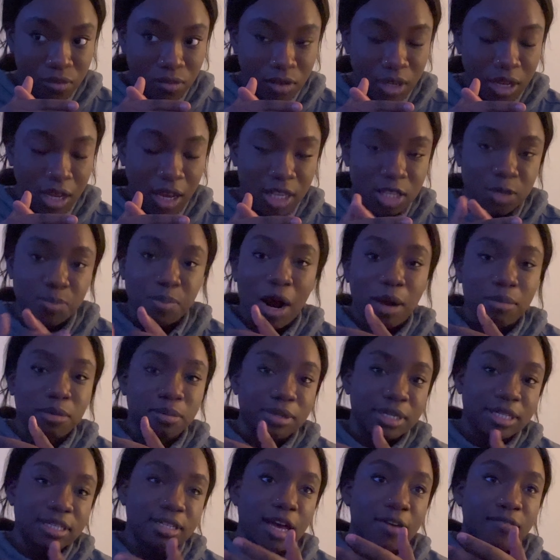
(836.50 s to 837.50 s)
It's
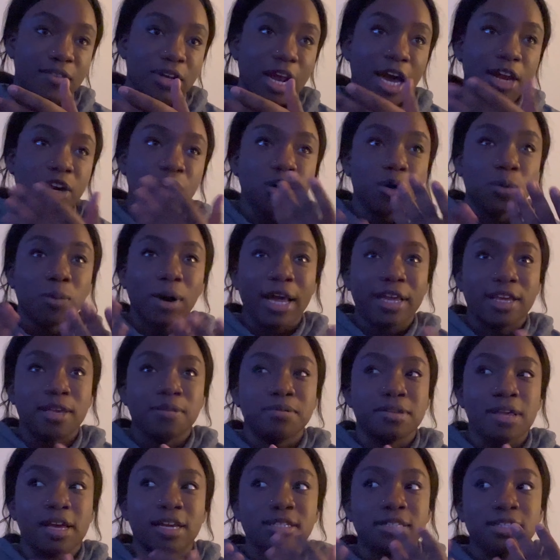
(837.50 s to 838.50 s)
probably seven. I don't know why I keep
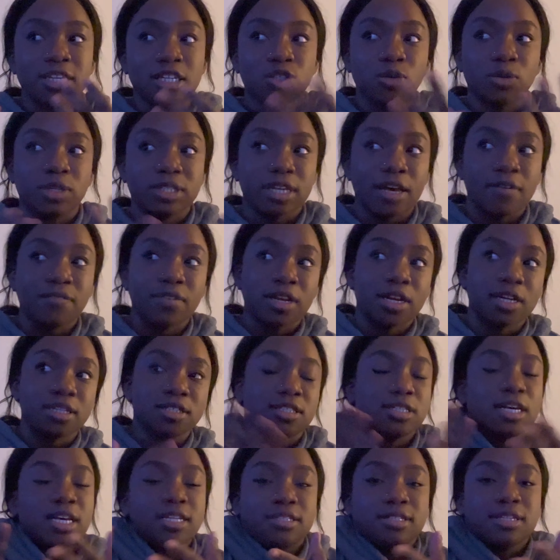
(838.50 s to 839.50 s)
saying six or seven.
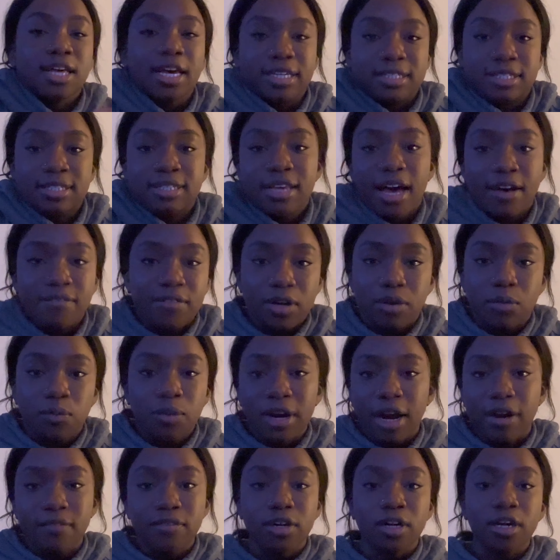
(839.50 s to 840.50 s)
It's, it's like seven,
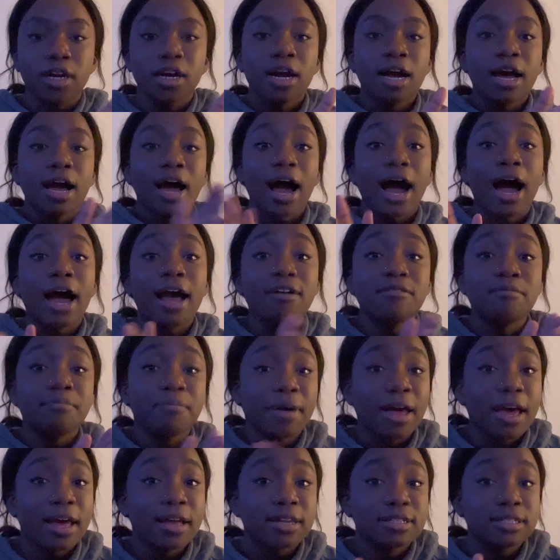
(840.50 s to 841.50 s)
whatever. I have
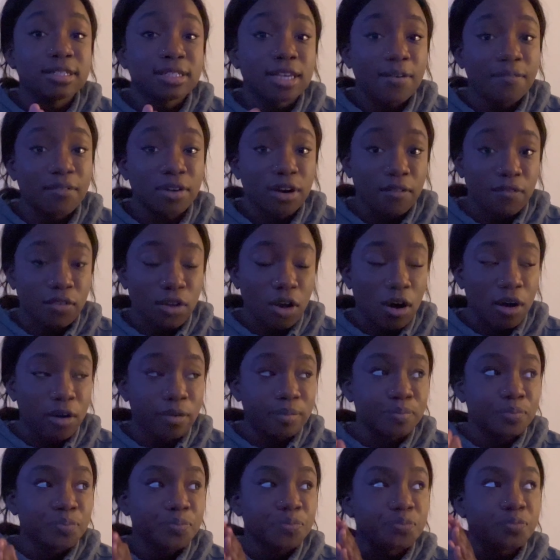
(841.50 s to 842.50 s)
met seven of y'all
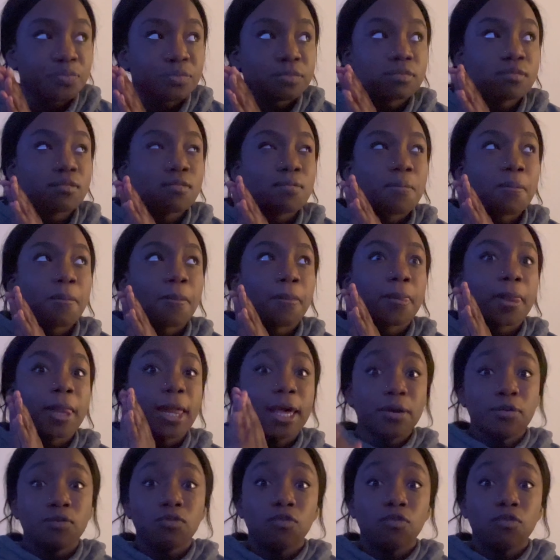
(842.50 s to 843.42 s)
in